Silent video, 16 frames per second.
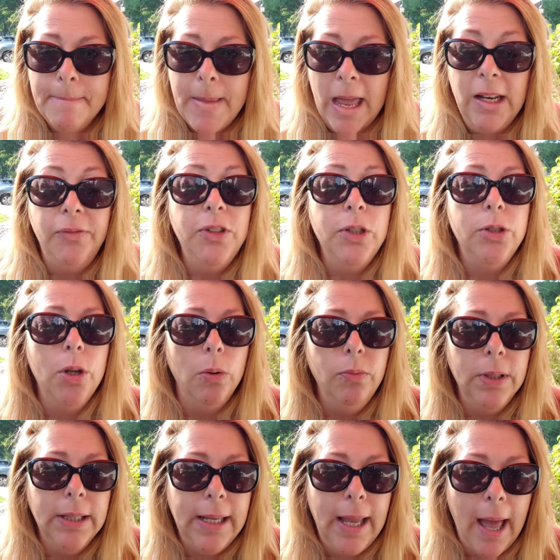And if you don't
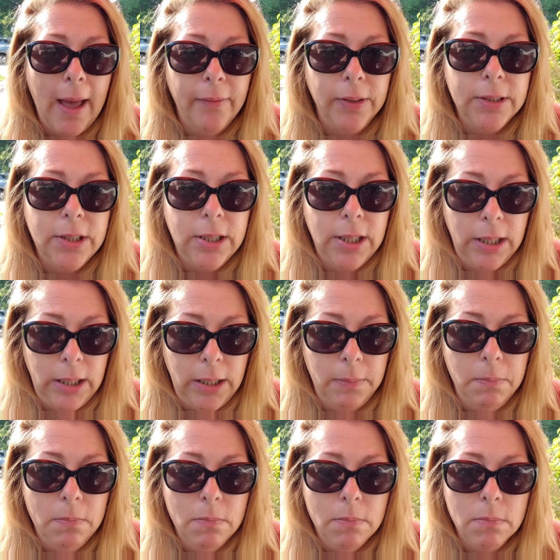really have a
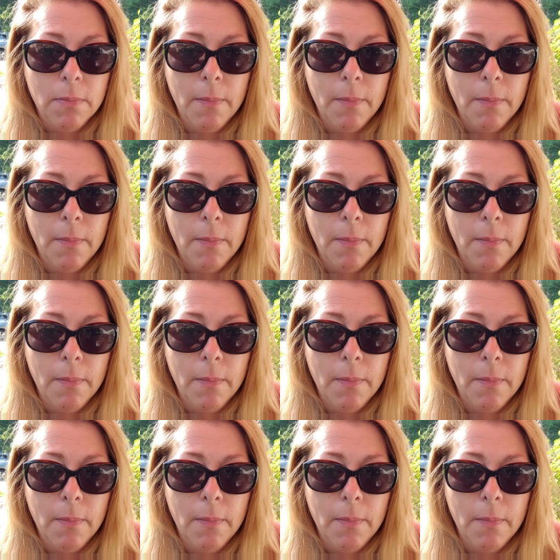team,